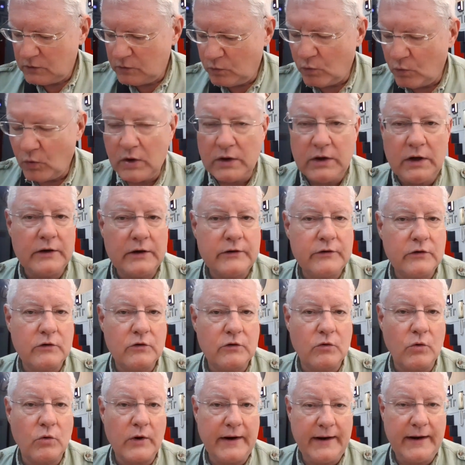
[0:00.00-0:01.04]

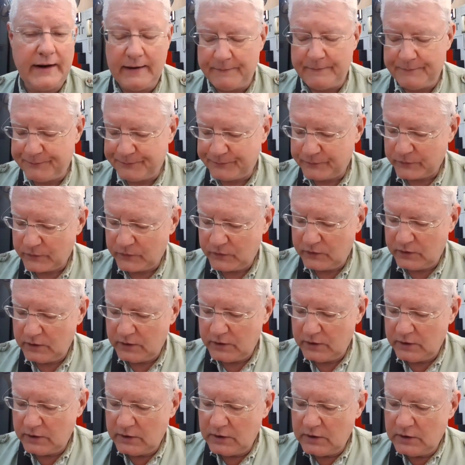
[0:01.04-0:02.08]
100-gram
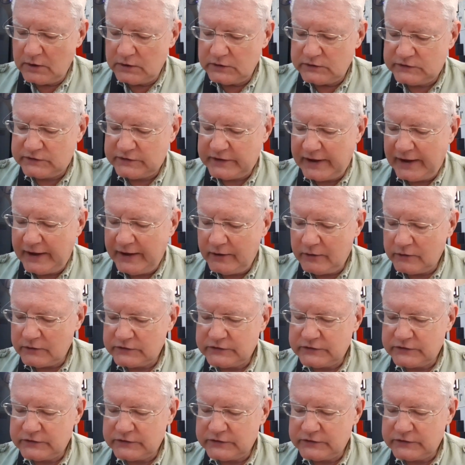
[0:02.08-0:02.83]
scale.